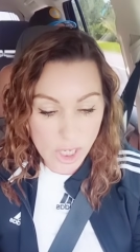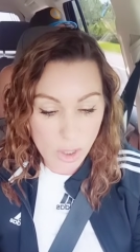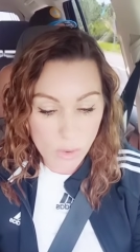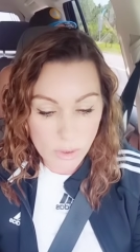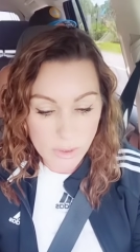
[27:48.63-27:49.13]

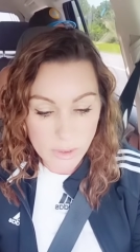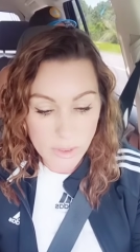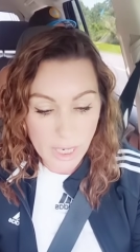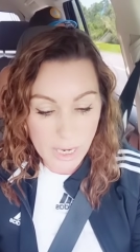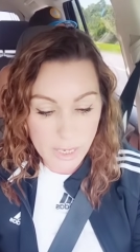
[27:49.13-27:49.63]
And
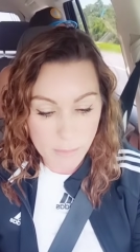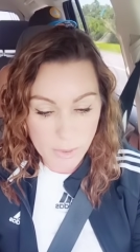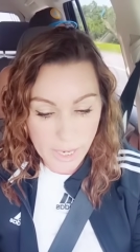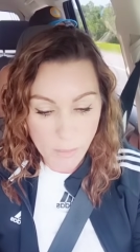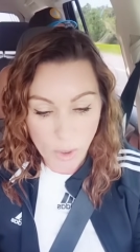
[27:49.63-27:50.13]
so,
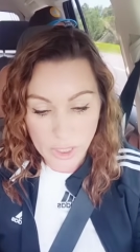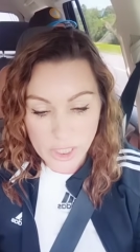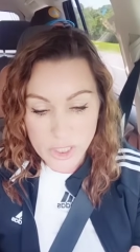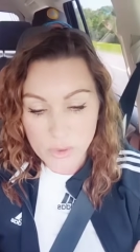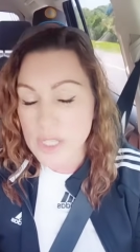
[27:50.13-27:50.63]

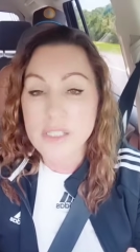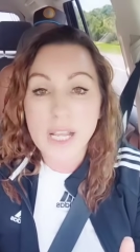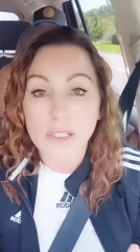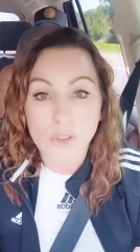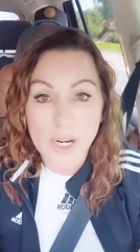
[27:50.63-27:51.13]
and we're going to
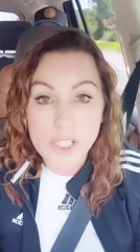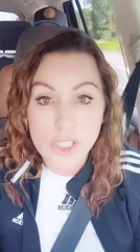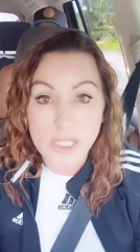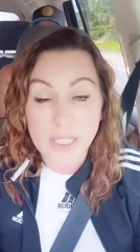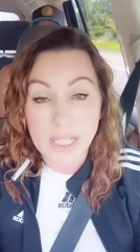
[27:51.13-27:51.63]
do this
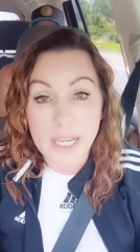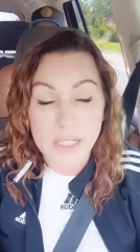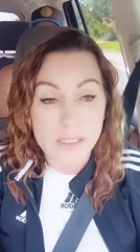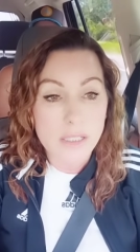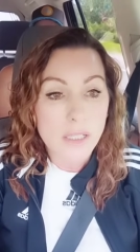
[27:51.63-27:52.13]
declaration
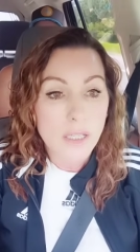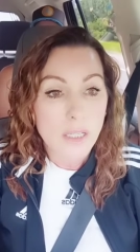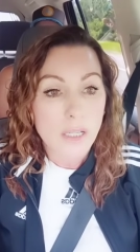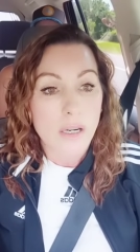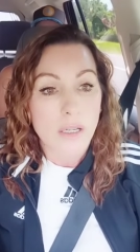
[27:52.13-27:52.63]
at the
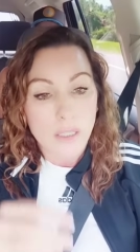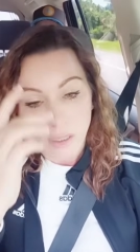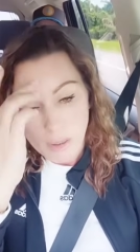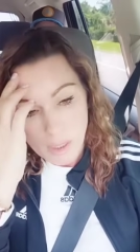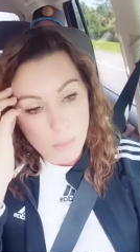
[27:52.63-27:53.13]
end.
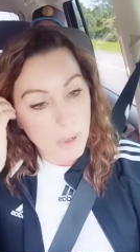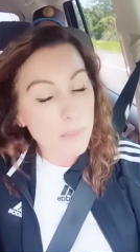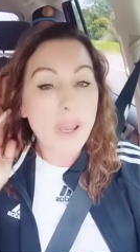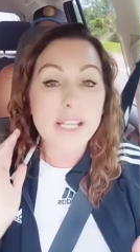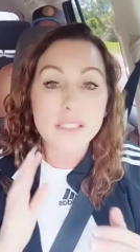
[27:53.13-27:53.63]

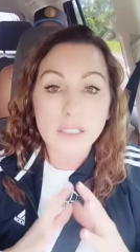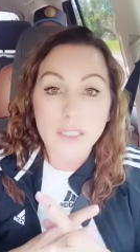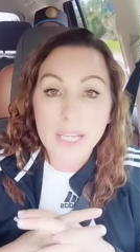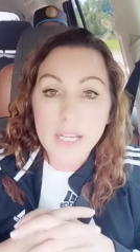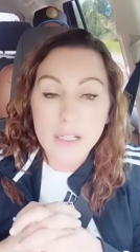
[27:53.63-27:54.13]
But
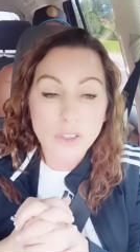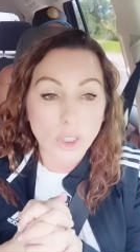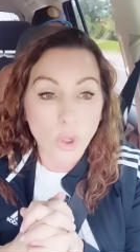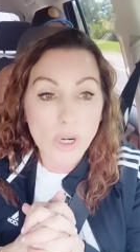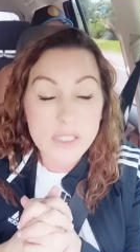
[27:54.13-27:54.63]

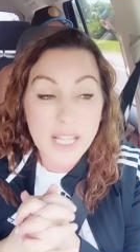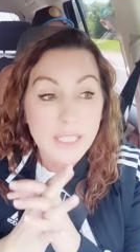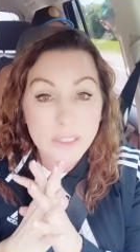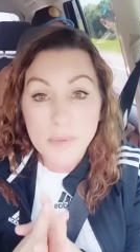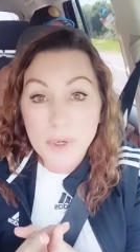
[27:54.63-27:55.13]
basically, the
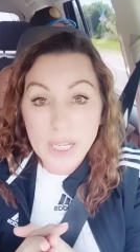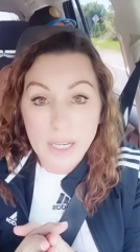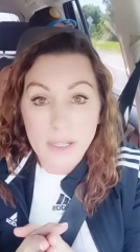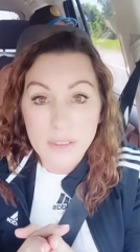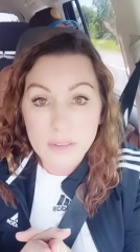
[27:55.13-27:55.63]
Lord's like,
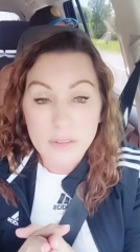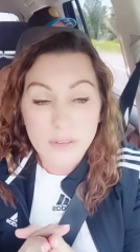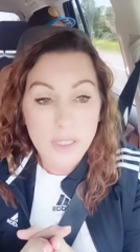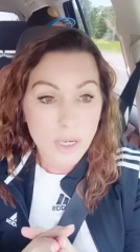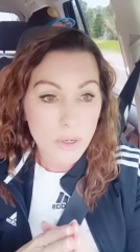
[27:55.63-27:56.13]
liberty.